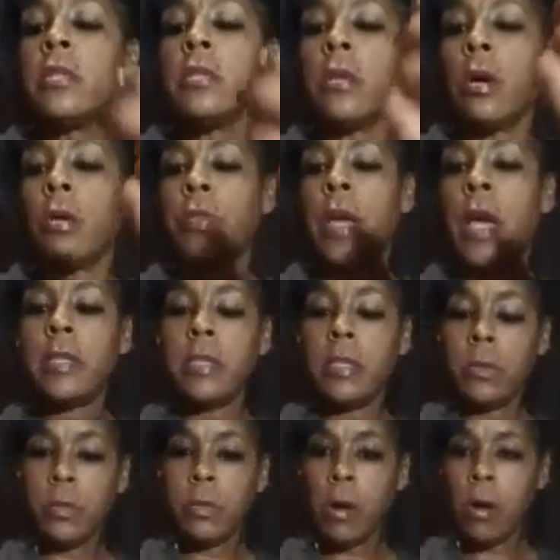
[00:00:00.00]
So
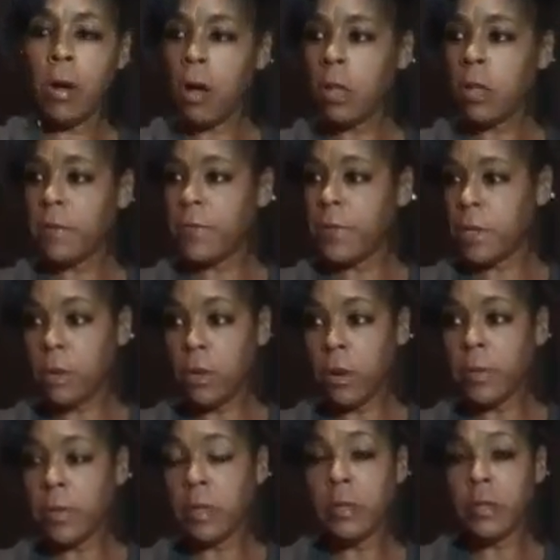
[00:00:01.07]
that's all of the
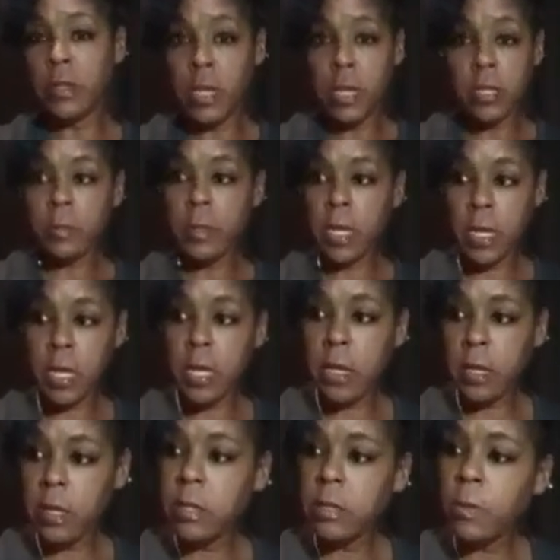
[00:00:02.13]
equipment that you need to make
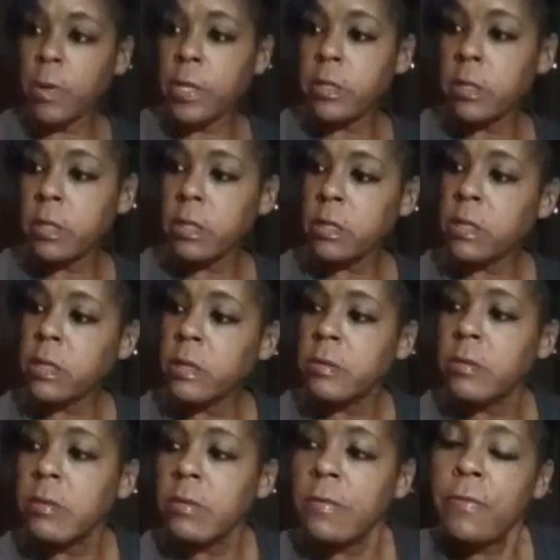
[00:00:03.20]
any of these bracelets,
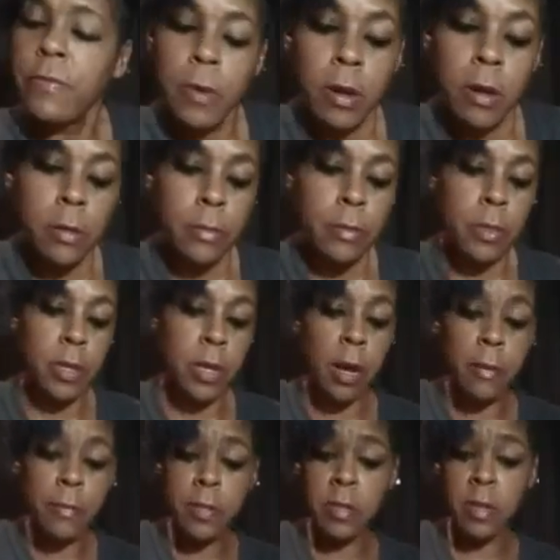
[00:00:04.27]
from the
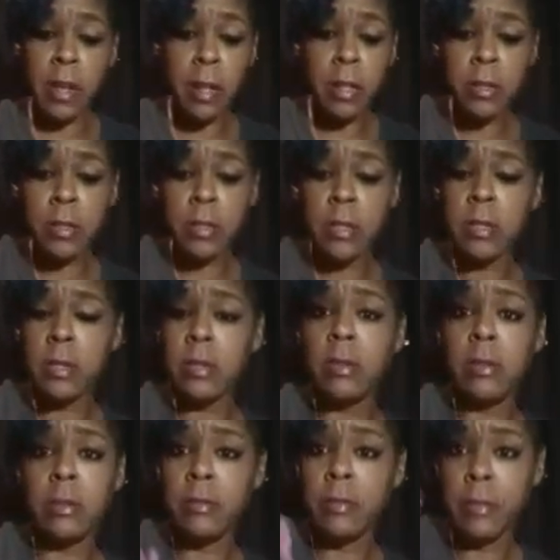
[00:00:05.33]
cuffs, the
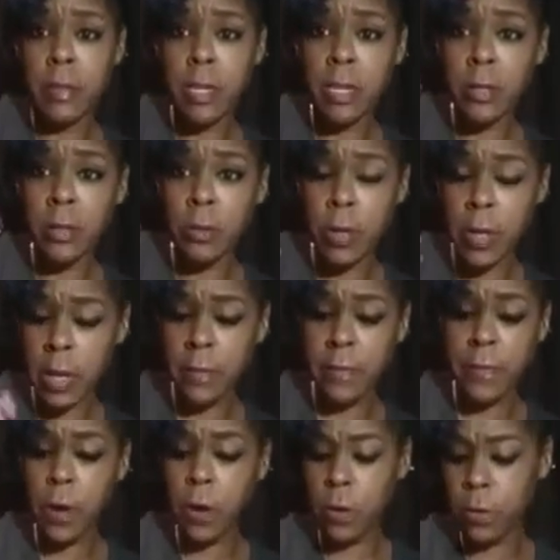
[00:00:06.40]
necklaces, these little
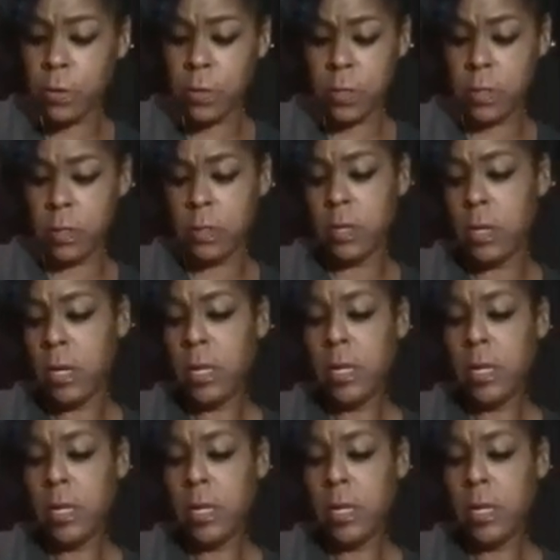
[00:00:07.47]
headphones,